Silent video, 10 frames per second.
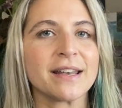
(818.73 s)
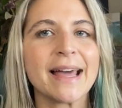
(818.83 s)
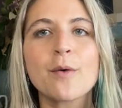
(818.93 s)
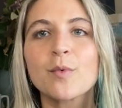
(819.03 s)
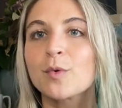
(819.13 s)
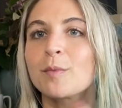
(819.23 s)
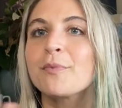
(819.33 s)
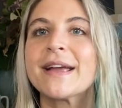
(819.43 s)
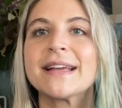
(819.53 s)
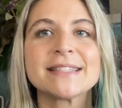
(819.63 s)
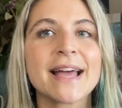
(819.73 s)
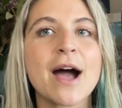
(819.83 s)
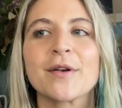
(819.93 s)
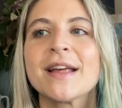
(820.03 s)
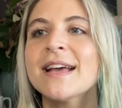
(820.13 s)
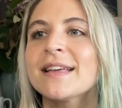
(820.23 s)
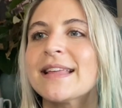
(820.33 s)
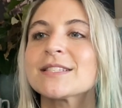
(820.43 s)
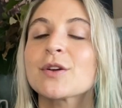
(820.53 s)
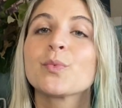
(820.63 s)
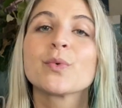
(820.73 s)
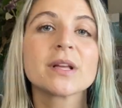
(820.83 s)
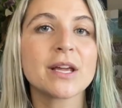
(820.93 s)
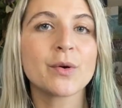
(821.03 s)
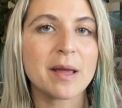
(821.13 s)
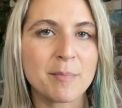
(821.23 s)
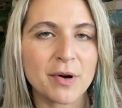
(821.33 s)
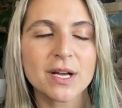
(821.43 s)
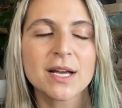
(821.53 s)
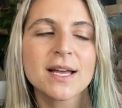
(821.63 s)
That one will break it down. That's a really great book.